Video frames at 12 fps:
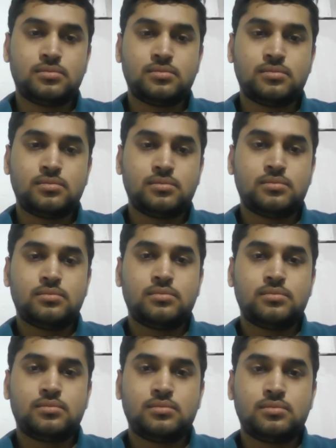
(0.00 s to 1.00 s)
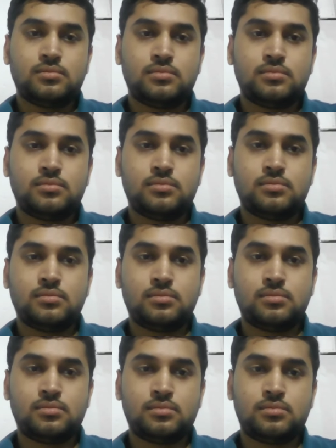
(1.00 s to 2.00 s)

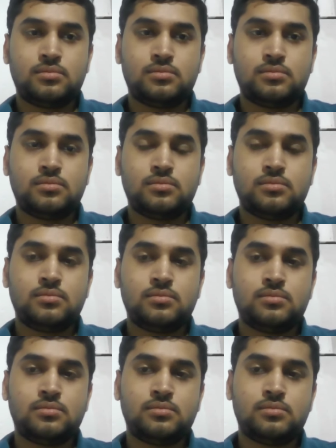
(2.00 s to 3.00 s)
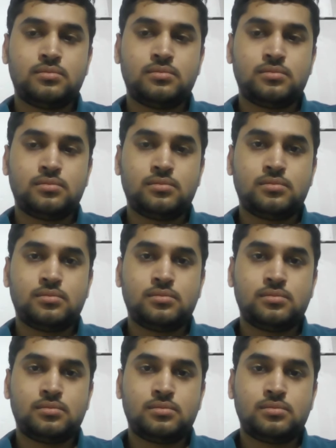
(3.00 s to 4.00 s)

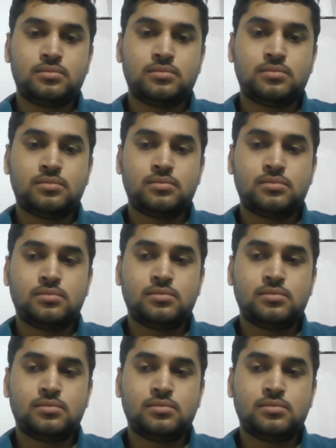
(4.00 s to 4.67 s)
The person shown says nothing.